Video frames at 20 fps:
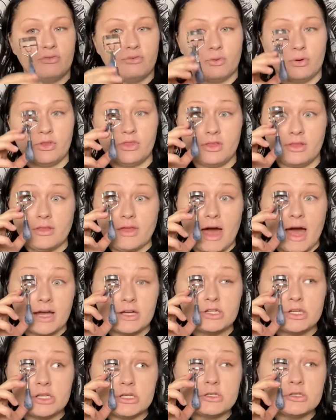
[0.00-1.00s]
for the
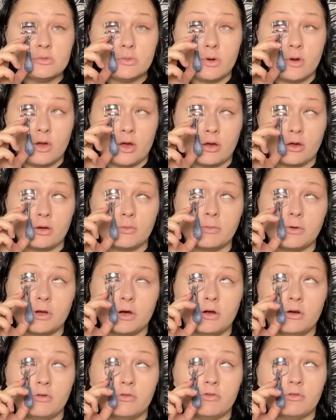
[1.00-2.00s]
lashes, we're not going to put
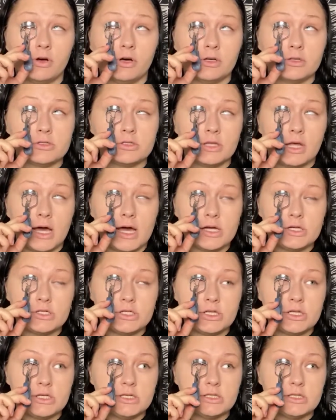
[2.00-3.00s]
on false
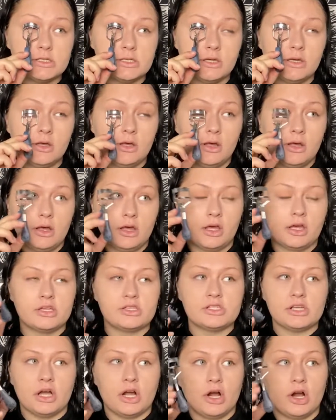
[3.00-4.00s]
lashes
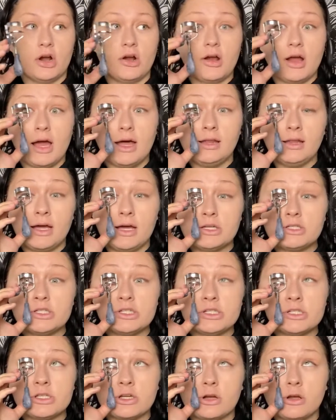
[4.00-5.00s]
because her
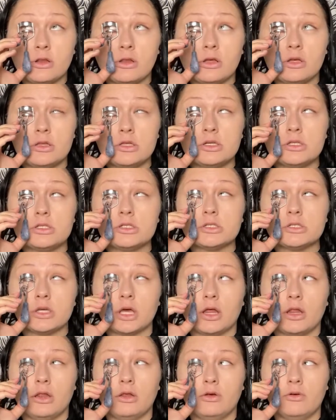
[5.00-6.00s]
eyelashes are literally just like
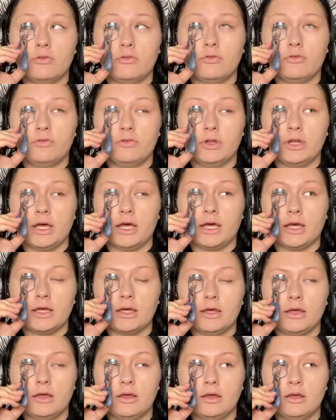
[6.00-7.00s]
a little
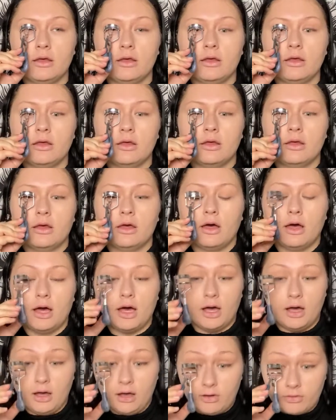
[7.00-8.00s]
flick
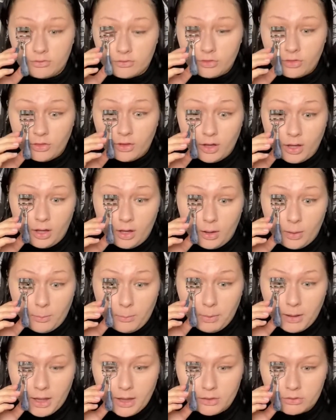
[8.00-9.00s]
of the
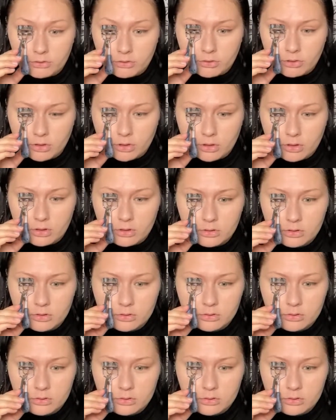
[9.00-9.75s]
pencil.